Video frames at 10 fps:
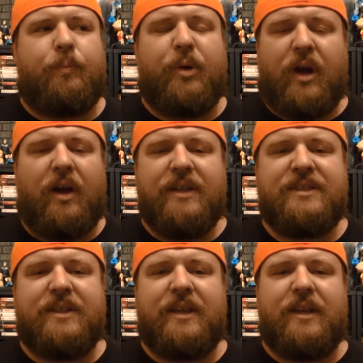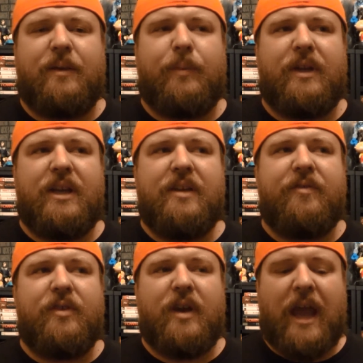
But honestly, I mean, even